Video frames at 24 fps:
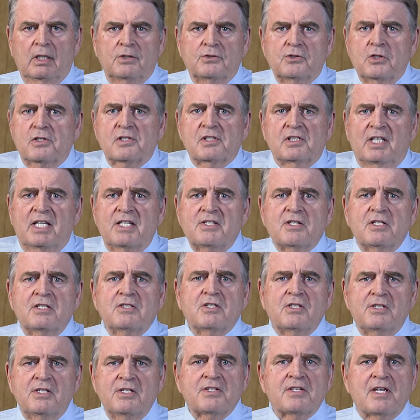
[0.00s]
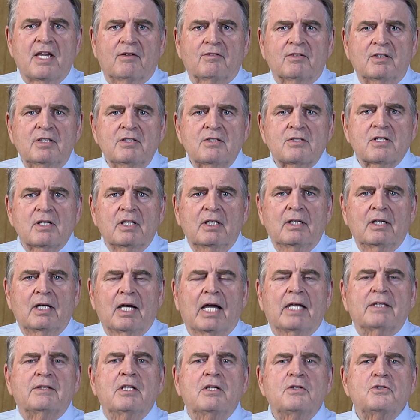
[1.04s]
Just listen to this evidence,
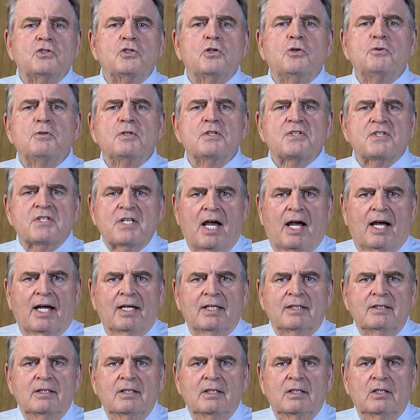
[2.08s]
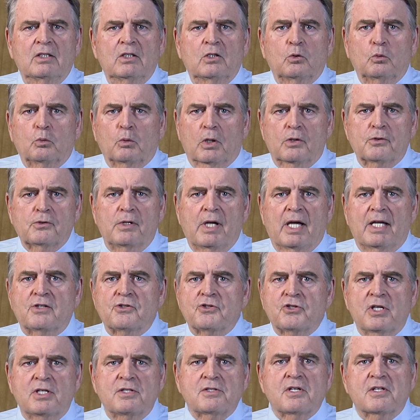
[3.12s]
and then you decide whether or not
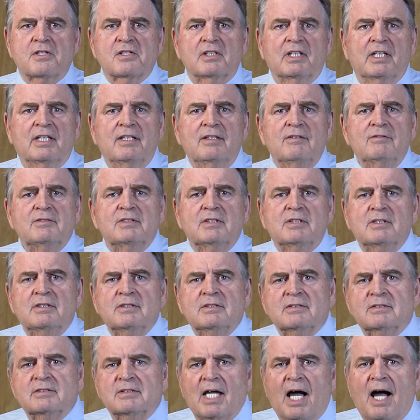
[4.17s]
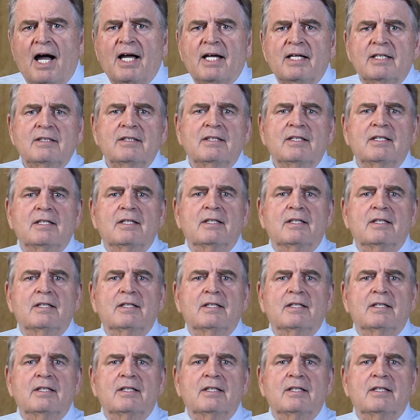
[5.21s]
Jesus lived, died,